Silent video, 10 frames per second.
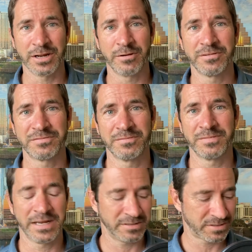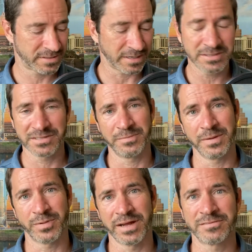We've had tons of
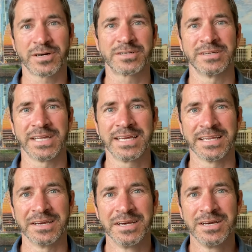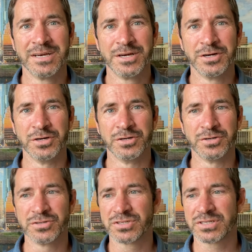people I've talked to lately
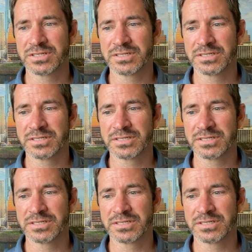whose